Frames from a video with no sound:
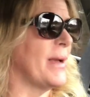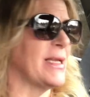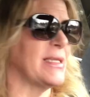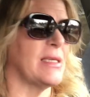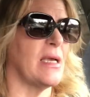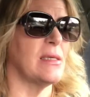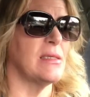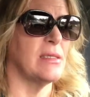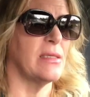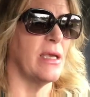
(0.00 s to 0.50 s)
As
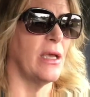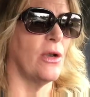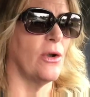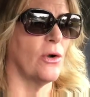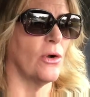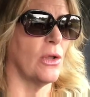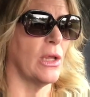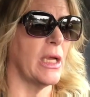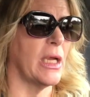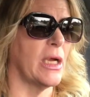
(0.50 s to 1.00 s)
I said
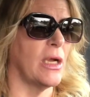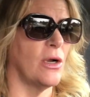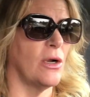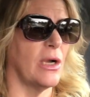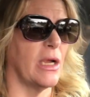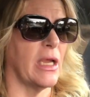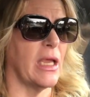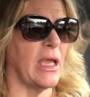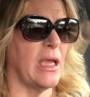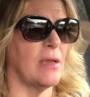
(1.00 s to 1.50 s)
earlier,
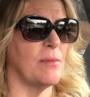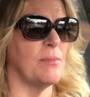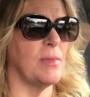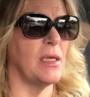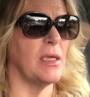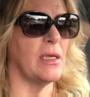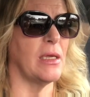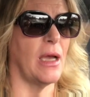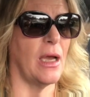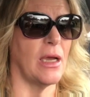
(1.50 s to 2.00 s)
it can
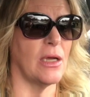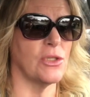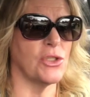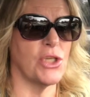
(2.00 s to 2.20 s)
be